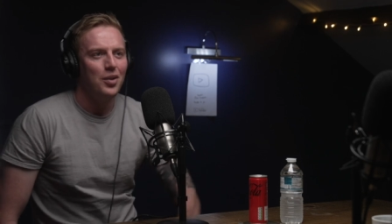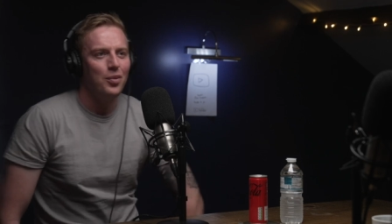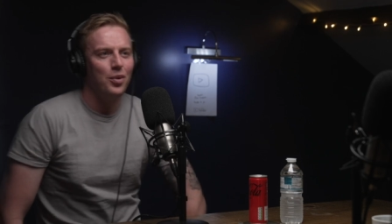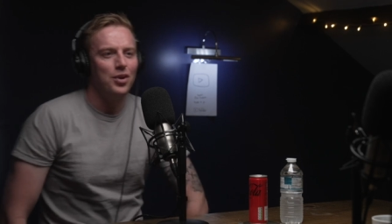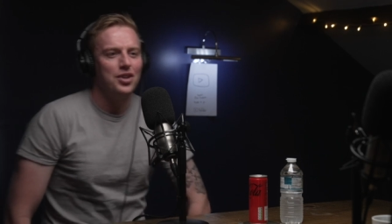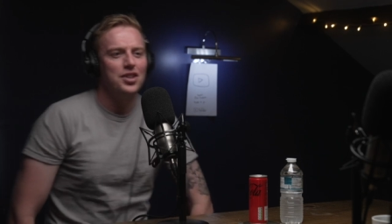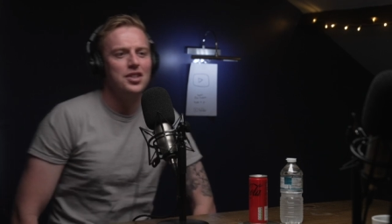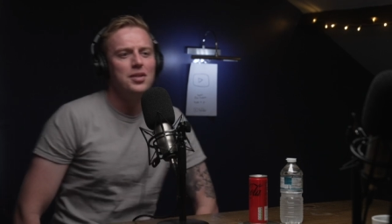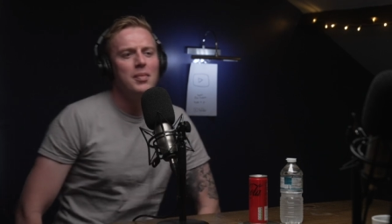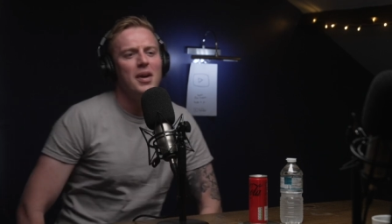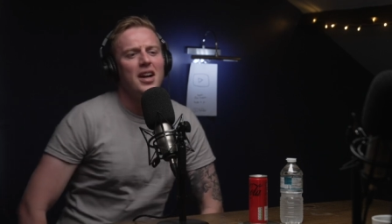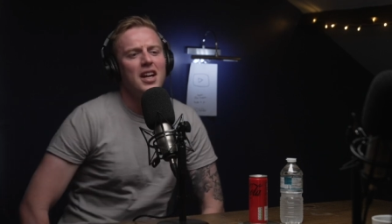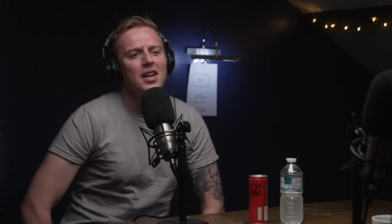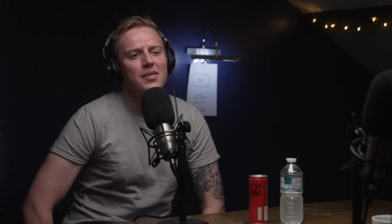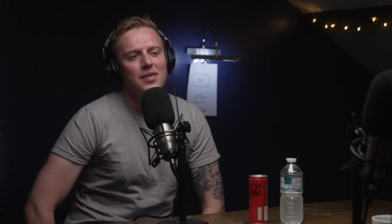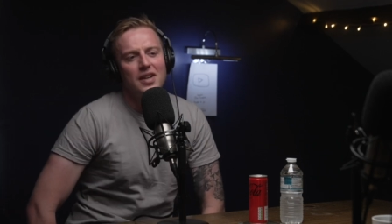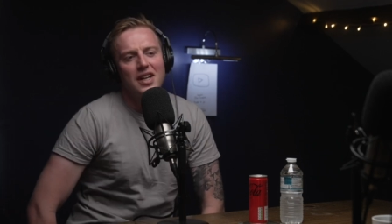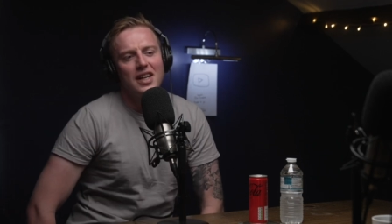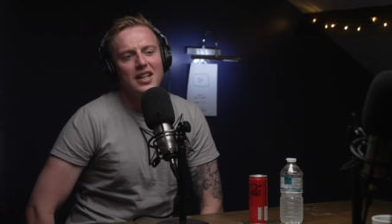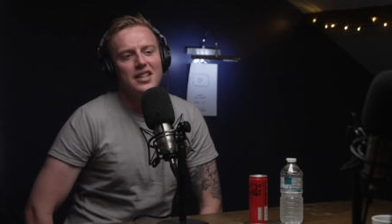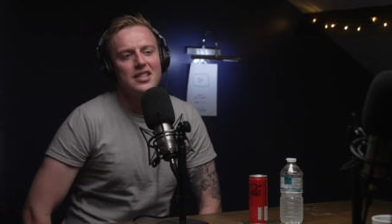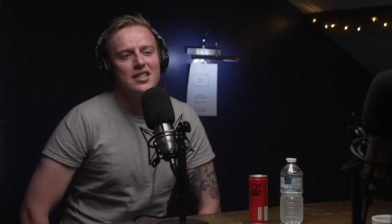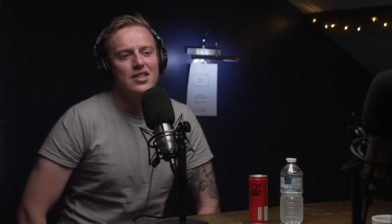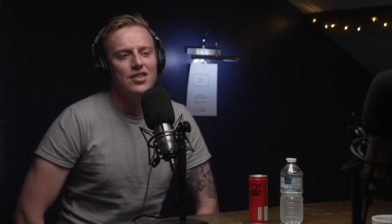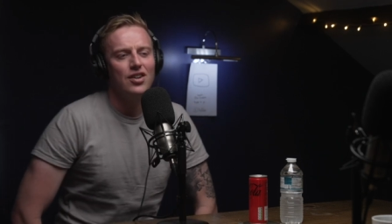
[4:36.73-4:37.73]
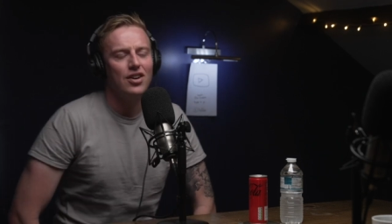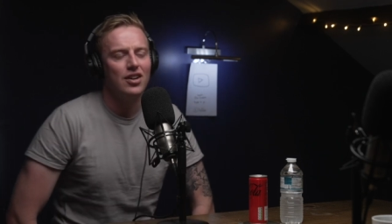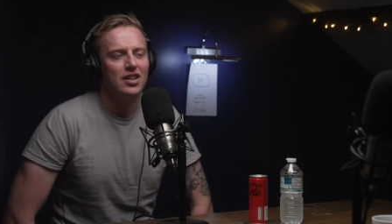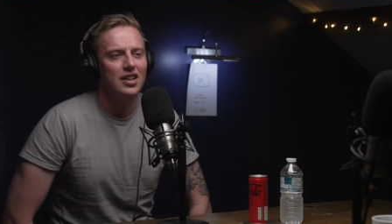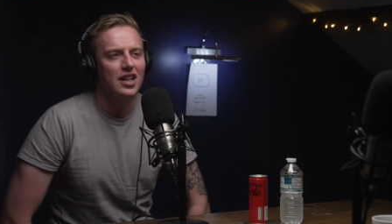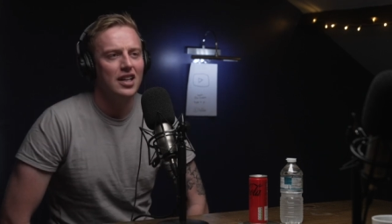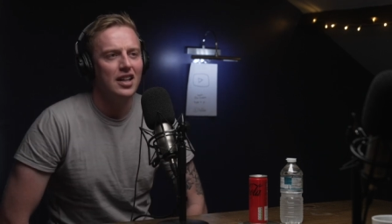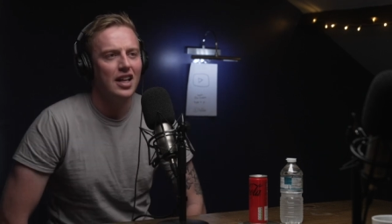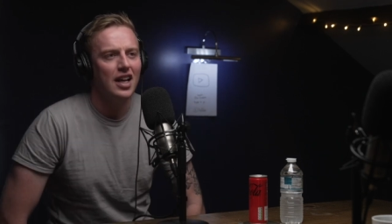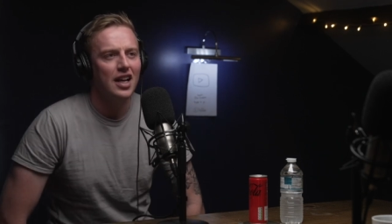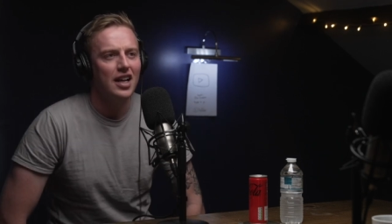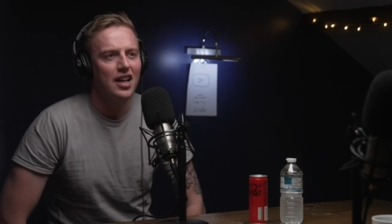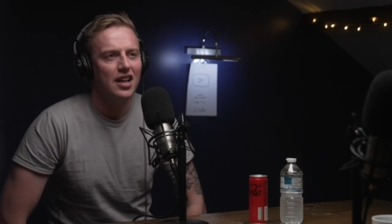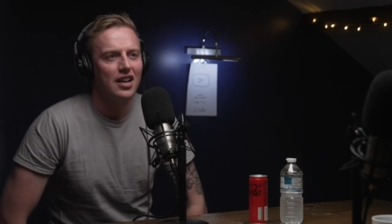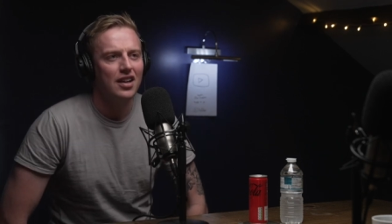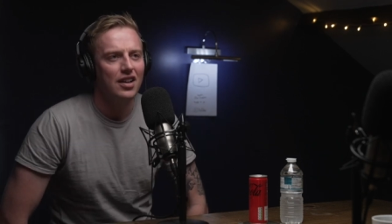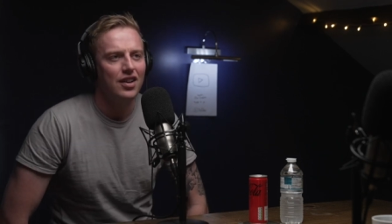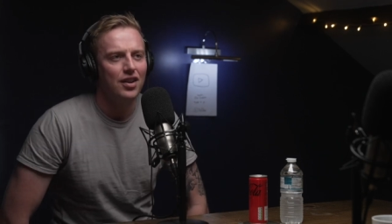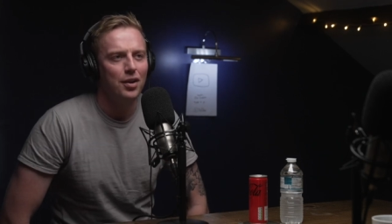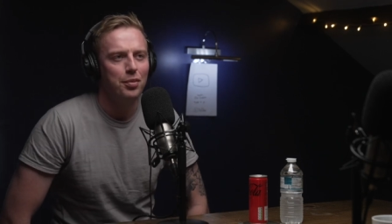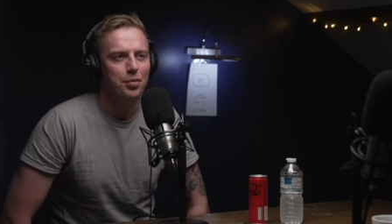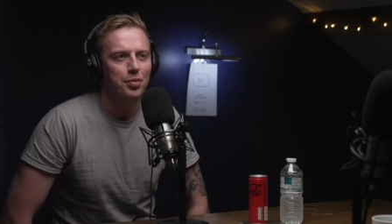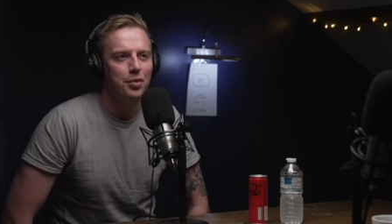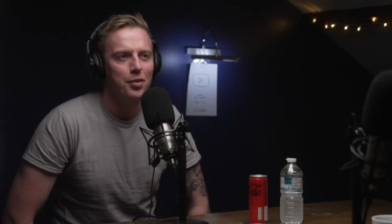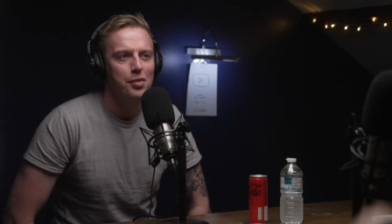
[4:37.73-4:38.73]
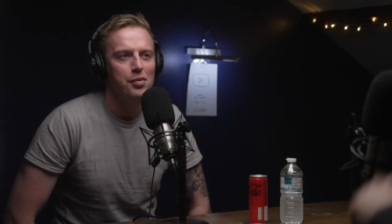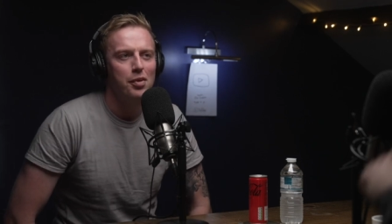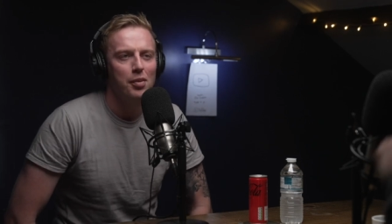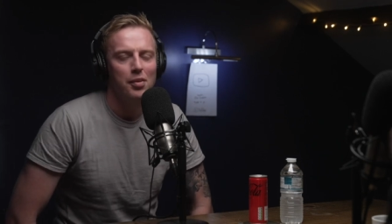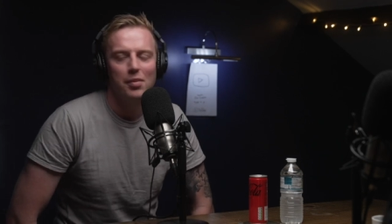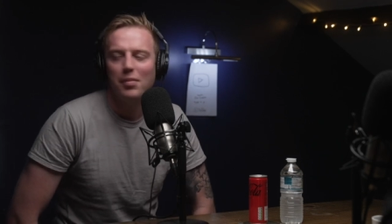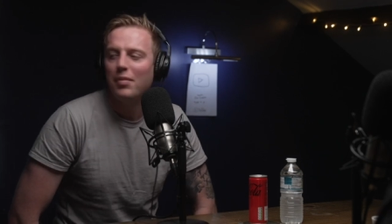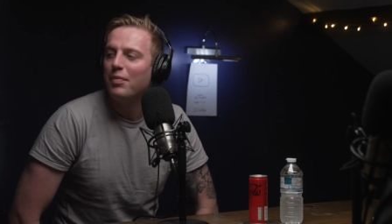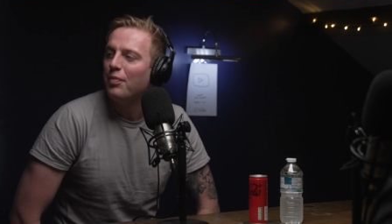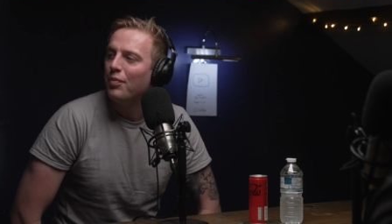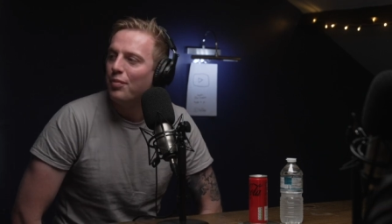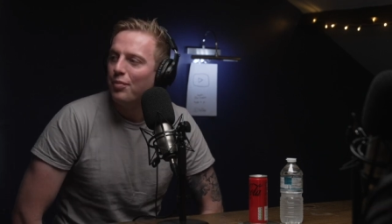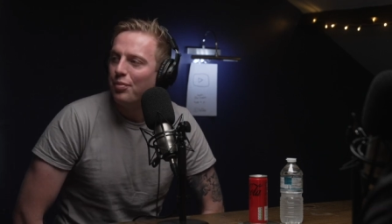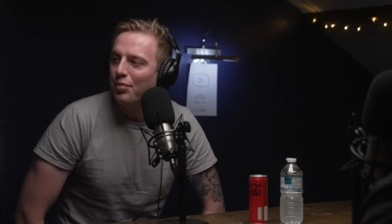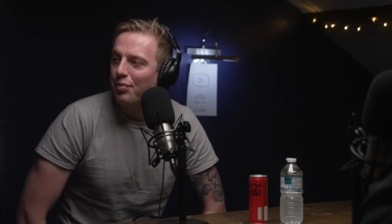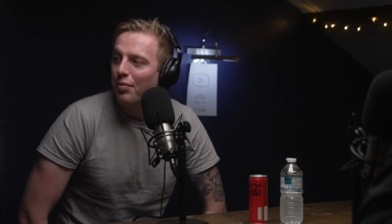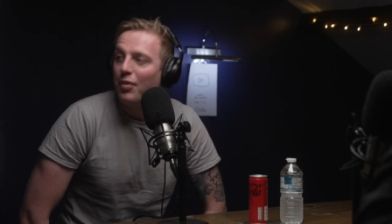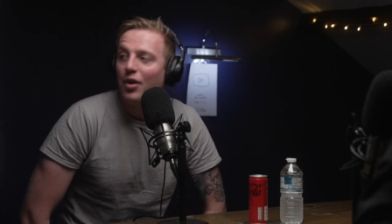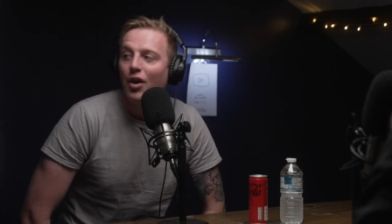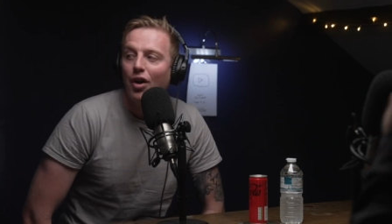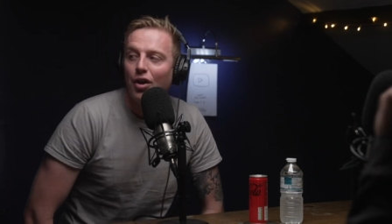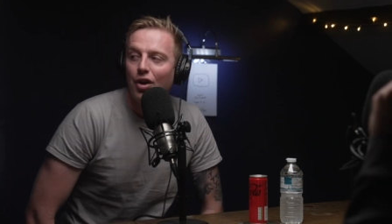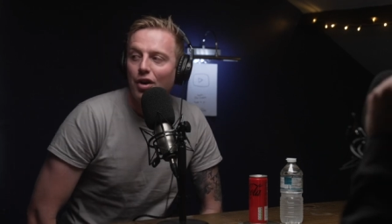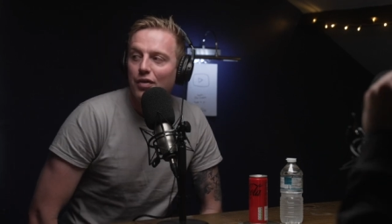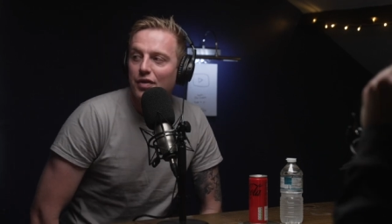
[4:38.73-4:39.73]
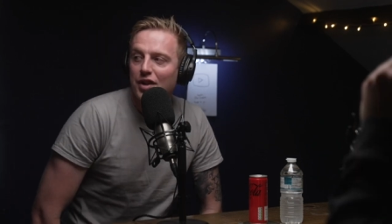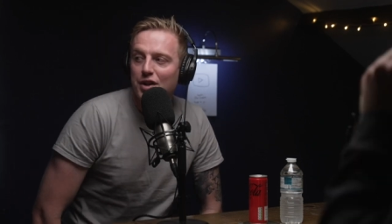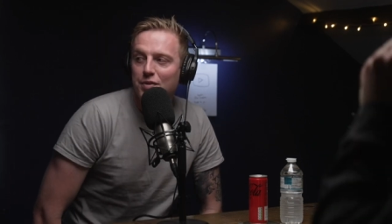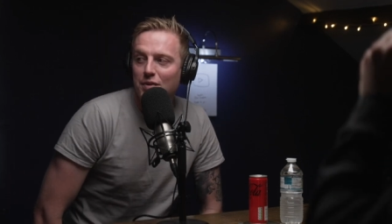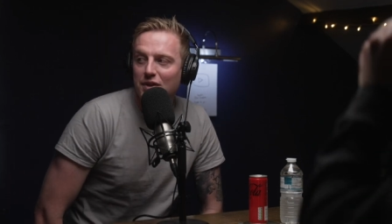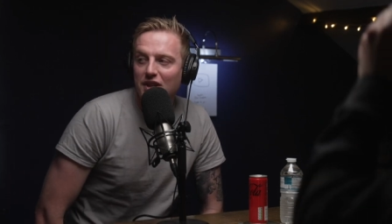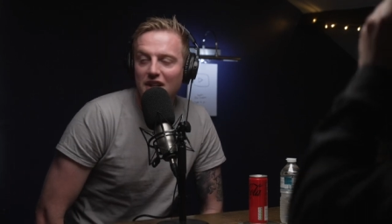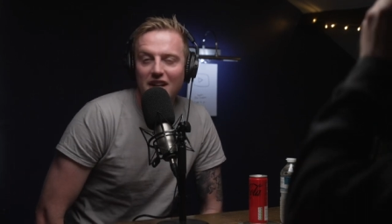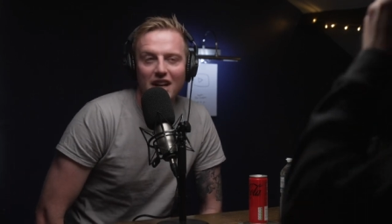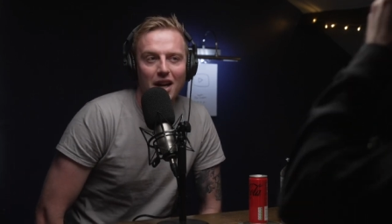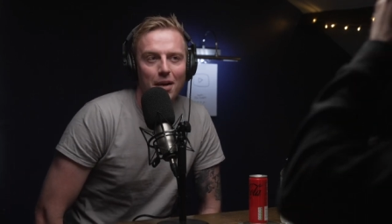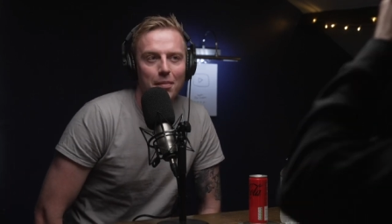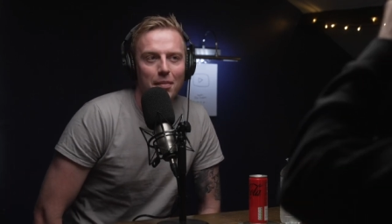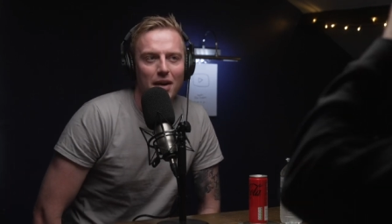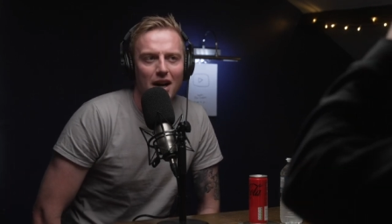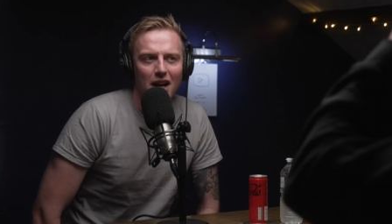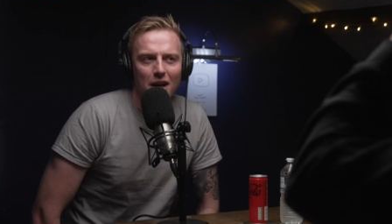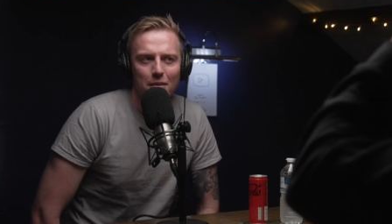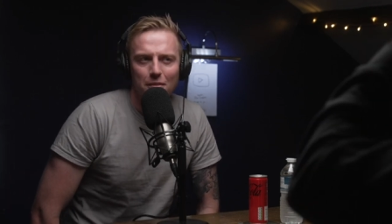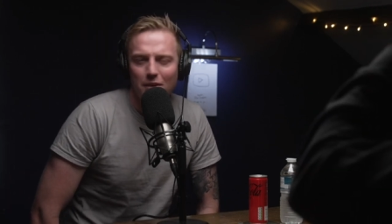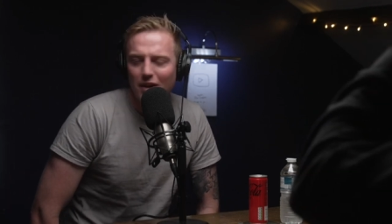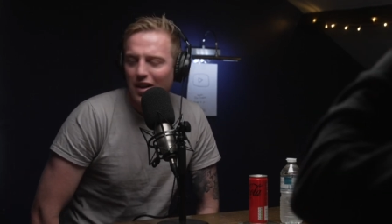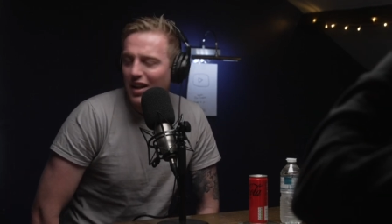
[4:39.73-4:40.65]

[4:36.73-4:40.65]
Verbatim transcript: What did you make of Vegas in all then? Like, I know we've probably gone over this when you came this, back, yeah.